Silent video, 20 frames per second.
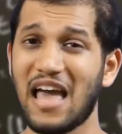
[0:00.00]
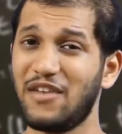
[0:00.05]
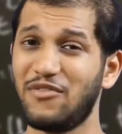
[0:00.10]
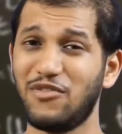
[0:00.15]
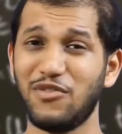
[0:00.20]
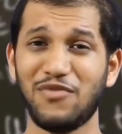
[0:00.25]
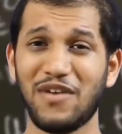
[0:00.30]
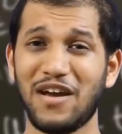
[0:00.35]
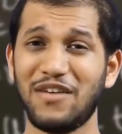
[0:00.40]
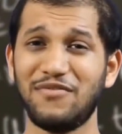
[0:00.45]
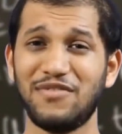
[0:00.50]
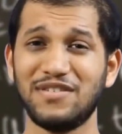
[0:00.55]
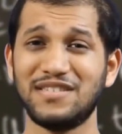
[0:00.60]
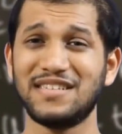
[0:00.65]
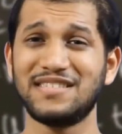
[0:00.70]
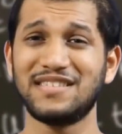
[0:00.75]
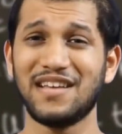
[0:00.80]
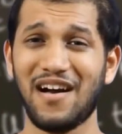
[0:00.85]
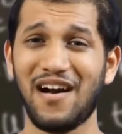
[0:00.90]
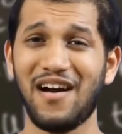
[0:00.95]
And if you find
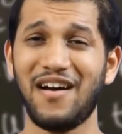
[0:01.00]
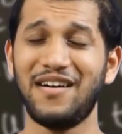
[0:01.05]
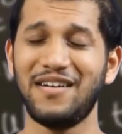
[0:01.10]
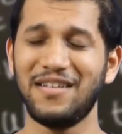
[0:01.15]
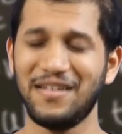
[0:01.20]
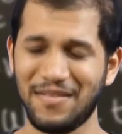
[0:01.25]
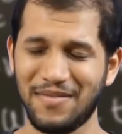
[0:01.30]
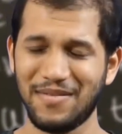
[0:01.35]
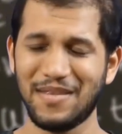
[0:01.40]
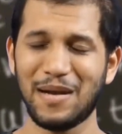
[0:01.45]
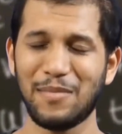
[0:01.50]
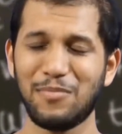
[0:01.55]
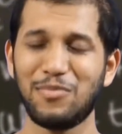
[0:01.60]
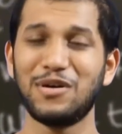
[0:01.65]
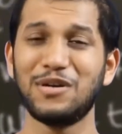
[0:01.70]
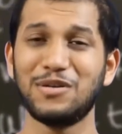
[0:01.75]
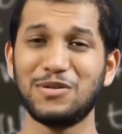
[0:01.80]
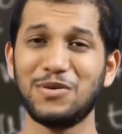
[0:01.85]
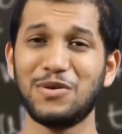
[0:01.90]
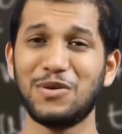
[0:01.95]
physics hard, then I'm
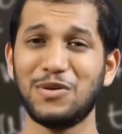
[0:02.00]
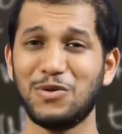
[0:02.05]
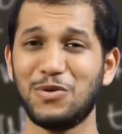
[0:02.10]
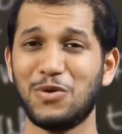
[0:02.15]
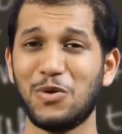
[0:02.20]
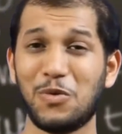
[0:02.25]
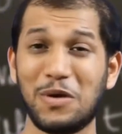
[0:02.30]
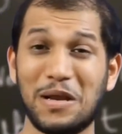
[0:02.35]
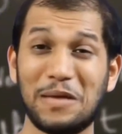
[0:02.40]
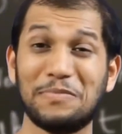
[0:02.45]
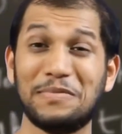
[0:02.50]
pretty sure you know what